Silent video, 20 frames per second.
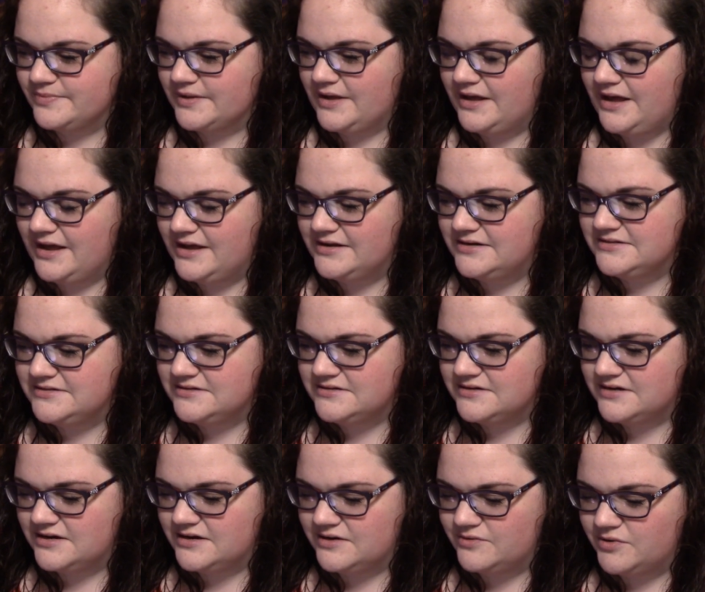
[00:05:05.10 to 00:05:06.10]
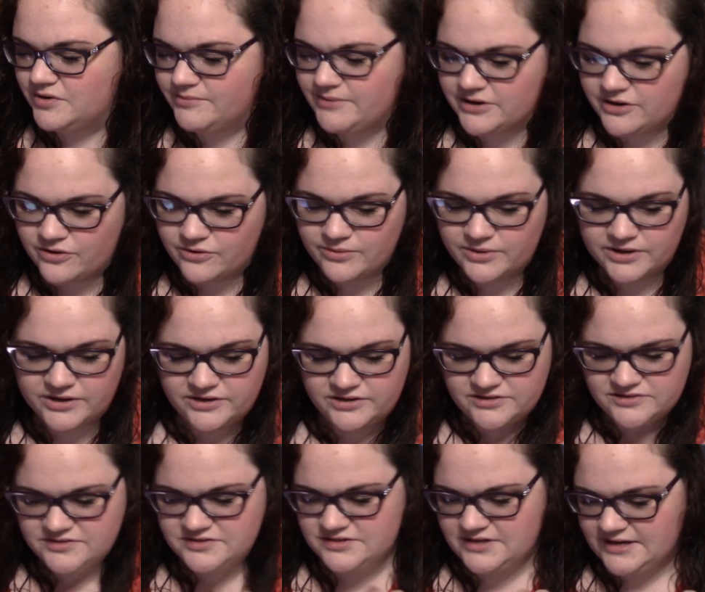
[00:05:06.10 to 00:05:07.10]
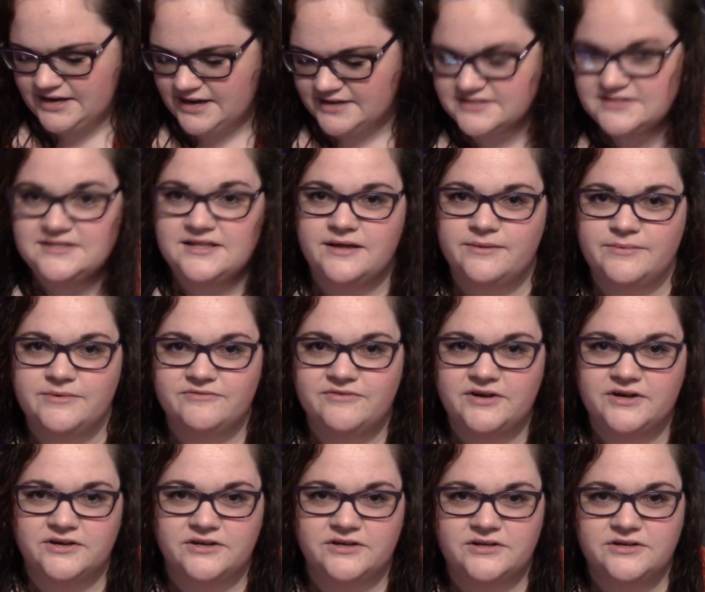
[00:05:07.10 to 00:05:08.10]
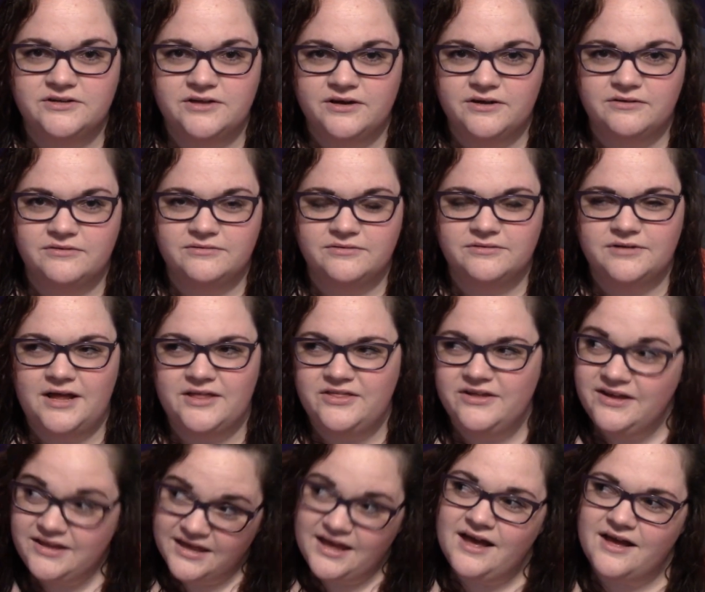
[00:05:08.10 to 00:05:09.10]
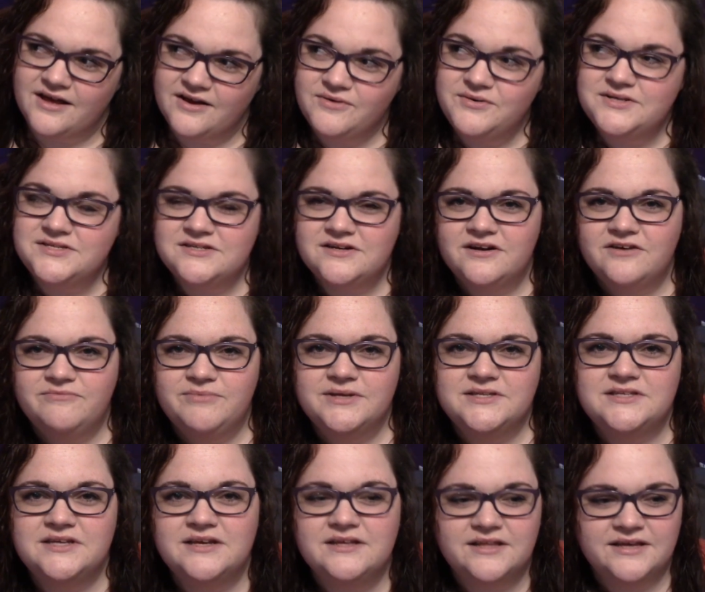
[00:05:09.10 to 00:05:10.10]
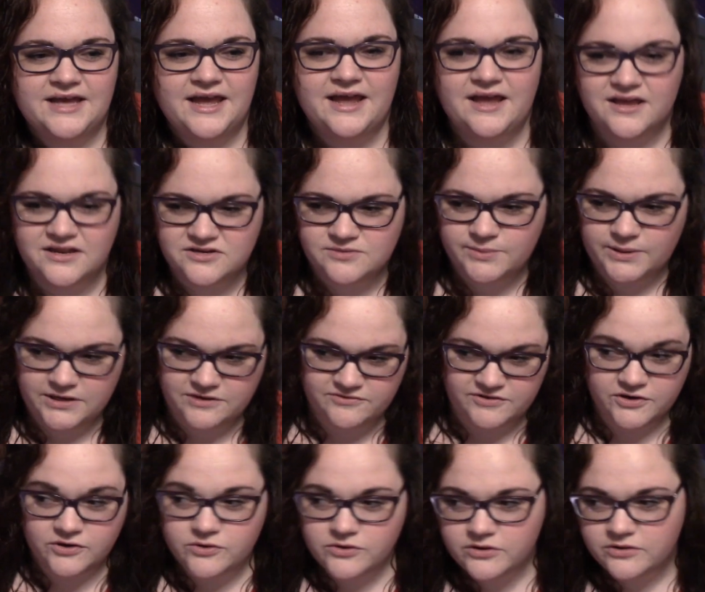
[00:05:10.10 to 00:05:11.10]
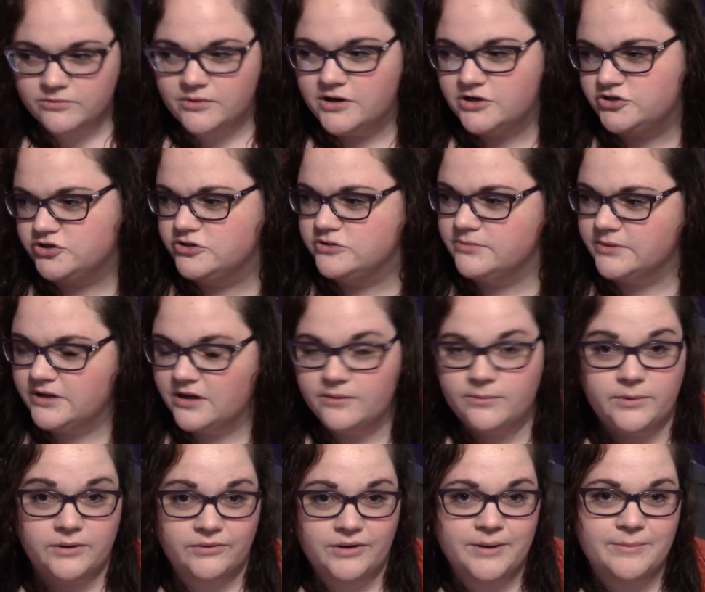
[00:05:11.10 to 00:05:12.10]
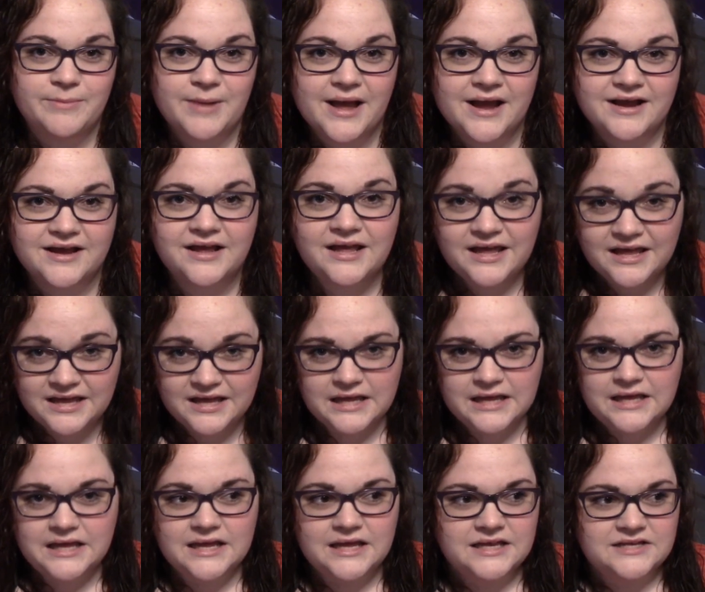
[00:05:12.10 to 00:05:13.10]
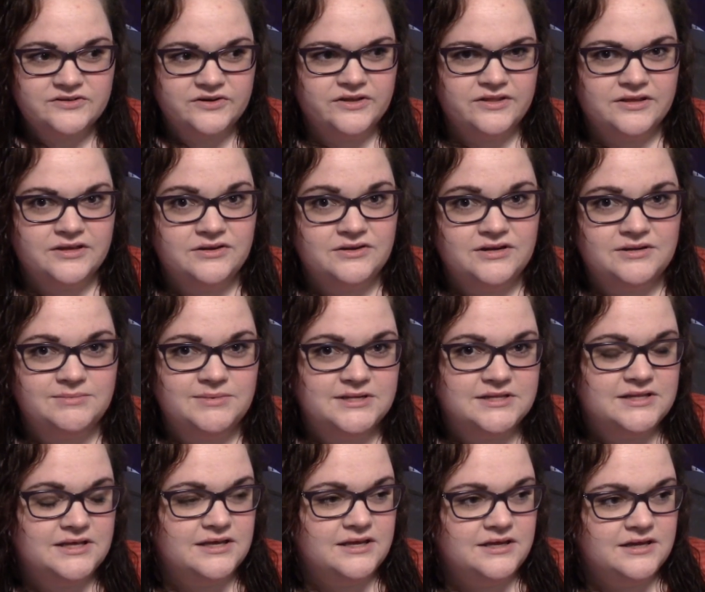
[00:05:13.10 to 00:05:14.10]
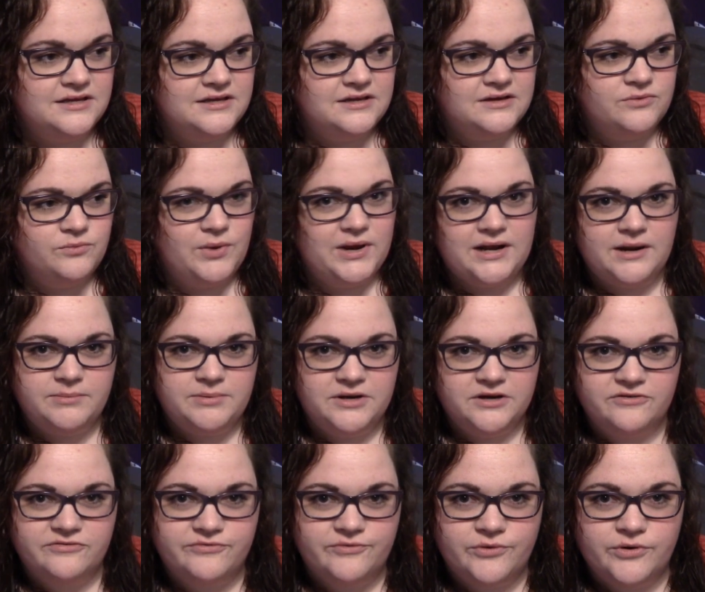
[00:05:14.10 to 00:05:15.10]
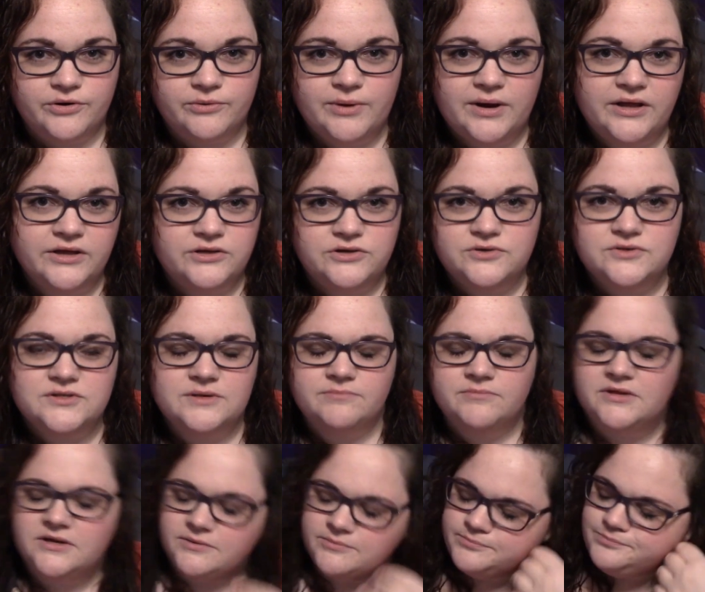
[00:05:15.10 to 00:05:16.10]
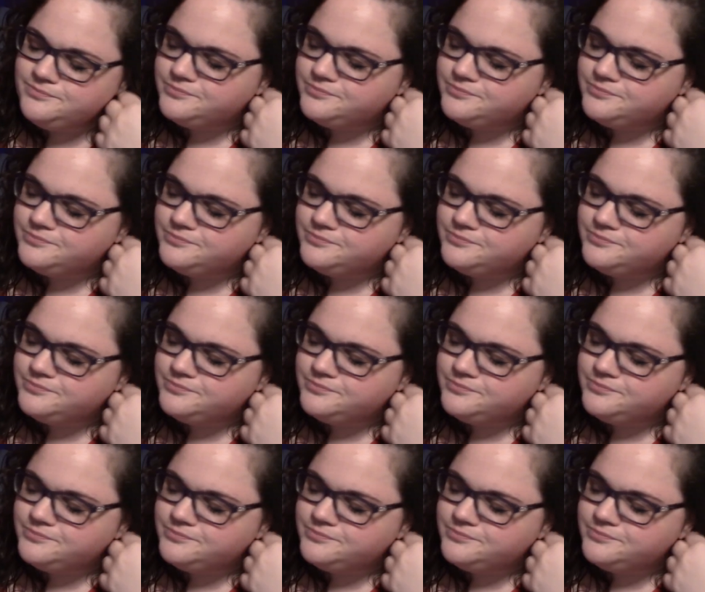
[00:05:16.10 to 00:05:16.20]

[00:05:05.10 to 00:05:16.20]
one of my coworkers, I asked them if I could, I always start off by saying, like, hey, do you mind if I go to the washroom? Like, I'll be right back. Is there anything you need me to, like, wait up here for while you do something?